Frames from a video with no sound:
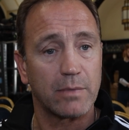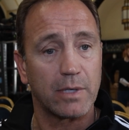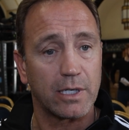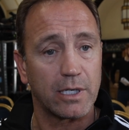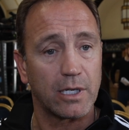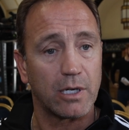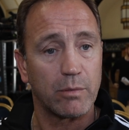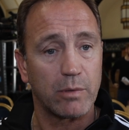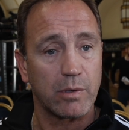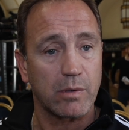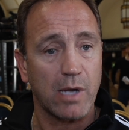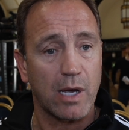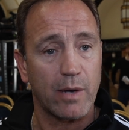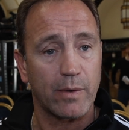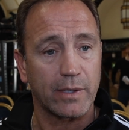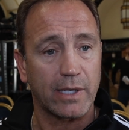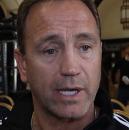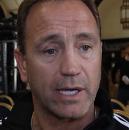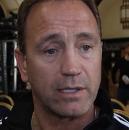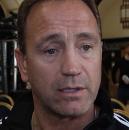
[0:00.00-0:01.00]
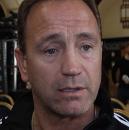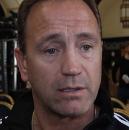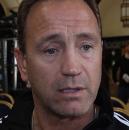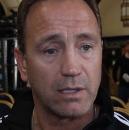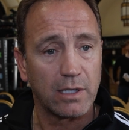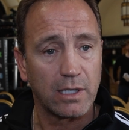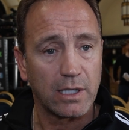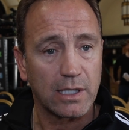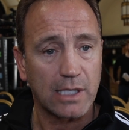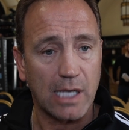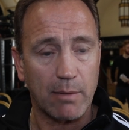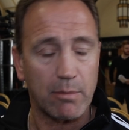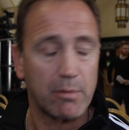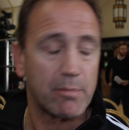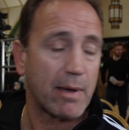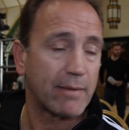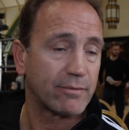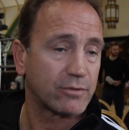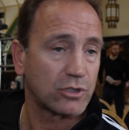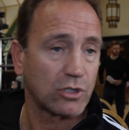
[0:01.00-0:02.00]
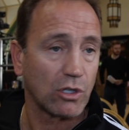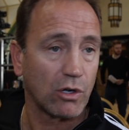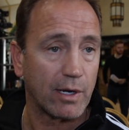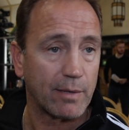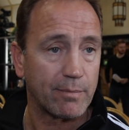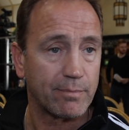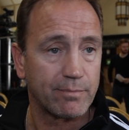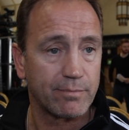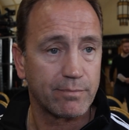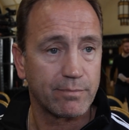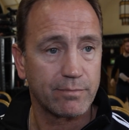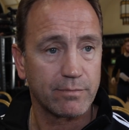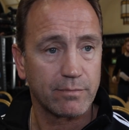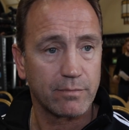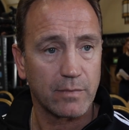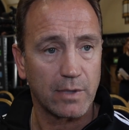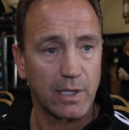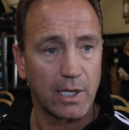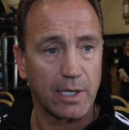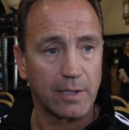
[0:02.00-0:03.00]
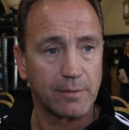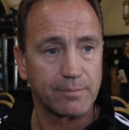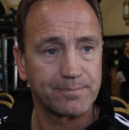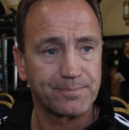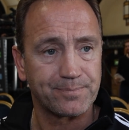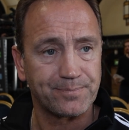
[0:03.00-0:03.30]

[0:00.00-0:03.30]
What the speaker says: and we'll go again a couple of months' time. Yeah.